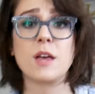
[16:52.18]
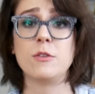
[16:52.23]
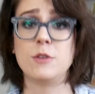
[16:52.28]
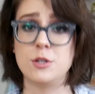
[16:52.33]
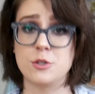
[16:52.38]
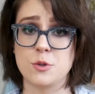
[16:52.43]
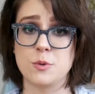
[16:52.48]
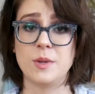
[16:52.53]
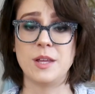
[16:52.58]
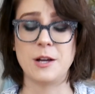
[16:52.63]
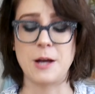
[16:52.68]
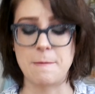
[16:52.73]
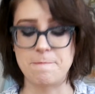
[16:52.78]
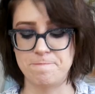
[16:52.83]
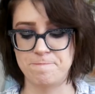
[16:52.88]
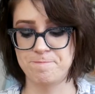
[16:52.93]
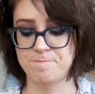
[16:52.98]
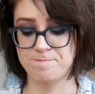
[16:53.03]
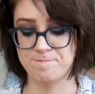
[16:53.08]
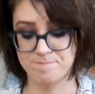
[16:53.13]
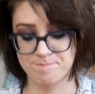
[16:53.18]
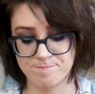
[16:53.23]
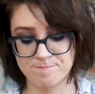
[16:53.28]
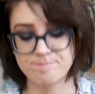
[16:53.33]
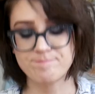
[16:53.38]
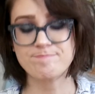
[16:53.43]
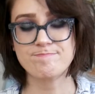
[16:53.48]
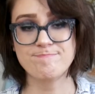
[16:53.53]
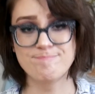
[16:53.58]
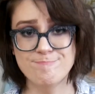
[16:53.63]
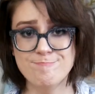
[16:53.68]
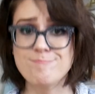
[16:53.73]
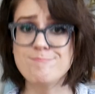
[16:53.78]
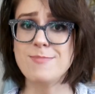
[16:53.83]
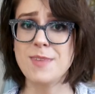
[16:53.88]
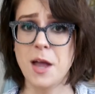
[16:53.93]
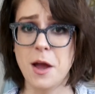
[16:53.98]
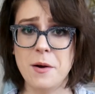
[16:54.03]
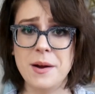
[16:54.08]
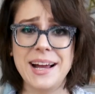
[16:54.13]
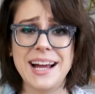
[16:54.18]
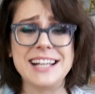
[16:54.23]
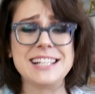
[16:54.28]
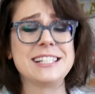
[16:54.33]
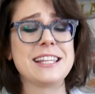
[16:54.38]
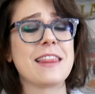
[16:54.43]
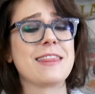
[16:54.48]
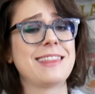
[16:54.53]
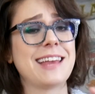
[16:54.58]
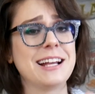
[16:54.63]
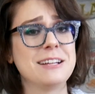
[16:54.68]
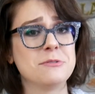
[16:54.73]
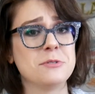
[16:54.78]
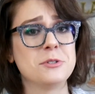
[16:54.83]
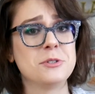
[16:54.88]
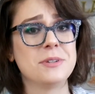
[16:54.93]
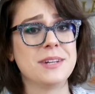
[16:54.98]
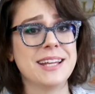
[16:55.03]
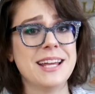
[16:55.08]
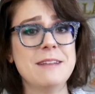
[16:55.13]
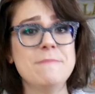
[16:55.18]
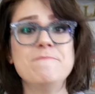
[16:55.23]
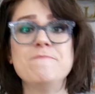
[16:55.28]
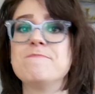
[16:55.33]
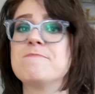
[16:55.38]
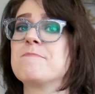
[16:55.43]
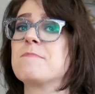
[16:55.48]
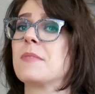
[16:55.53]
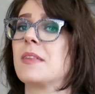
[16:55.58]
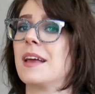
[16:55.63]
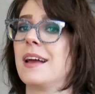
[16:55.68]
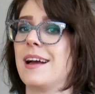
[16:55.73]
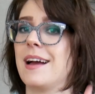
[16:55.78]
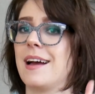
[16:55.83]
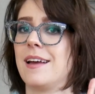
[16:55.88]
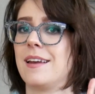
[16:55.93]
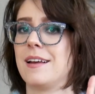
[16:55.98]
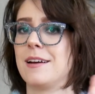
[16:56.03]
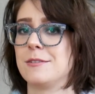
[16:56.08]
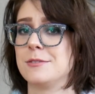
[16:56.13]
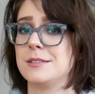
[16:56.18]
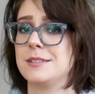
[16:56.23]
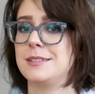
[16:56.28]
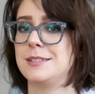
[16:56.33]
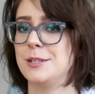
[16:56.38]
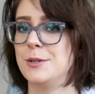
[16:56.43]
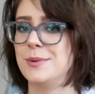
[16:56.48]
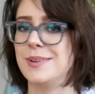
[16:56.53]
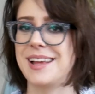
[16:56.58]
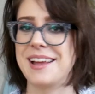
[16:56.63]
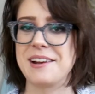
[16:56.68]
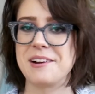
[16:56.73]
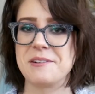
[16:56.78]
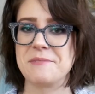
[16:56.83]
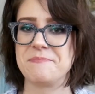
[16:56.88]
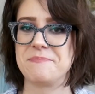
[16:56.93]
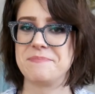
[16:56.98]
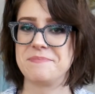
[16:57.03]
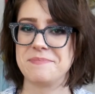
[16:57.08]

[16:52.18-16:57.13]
These are really good. All right, guys, thanks for tuning in, and I'll see you later.